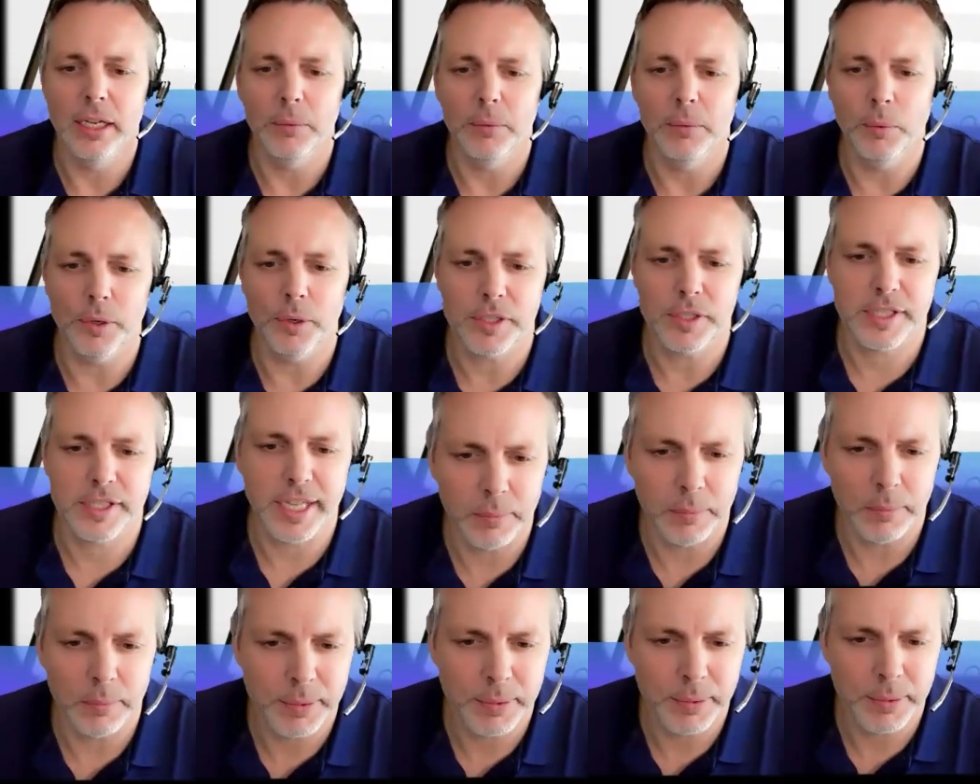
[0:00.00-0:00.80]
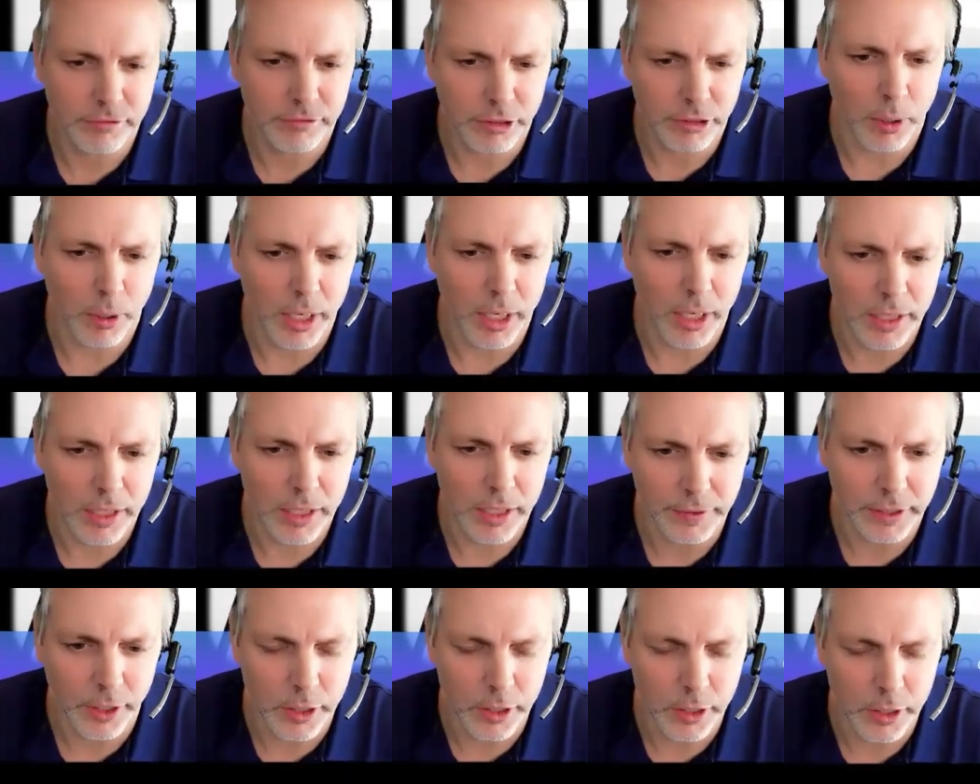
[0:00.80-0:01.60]
What setup is required
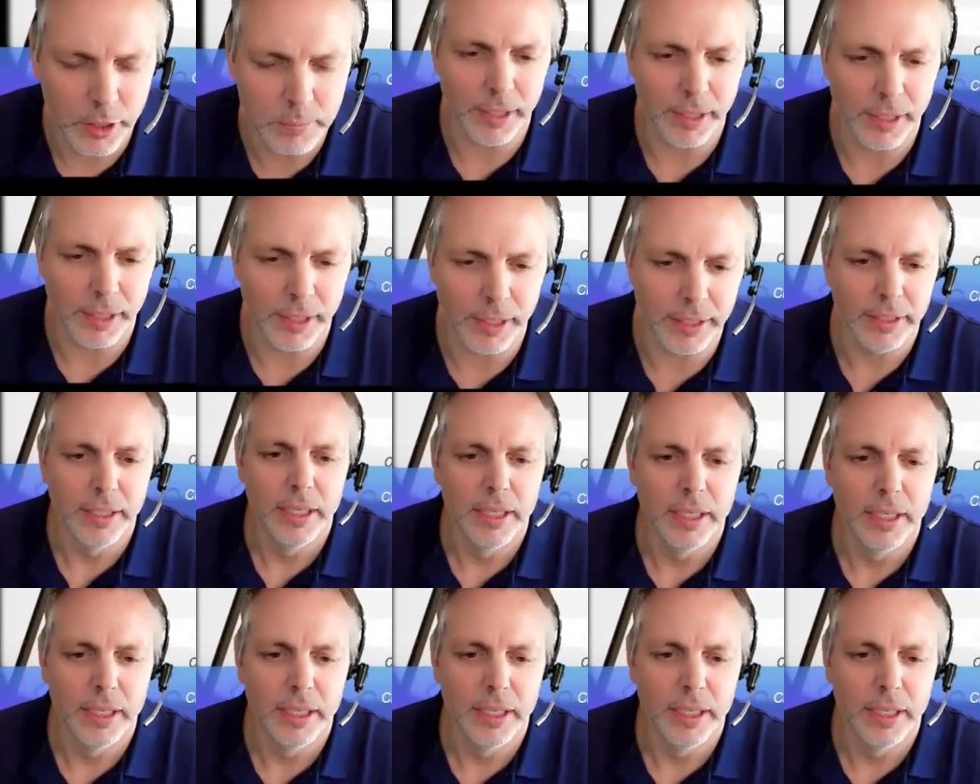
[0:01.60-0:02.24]
for Copilot?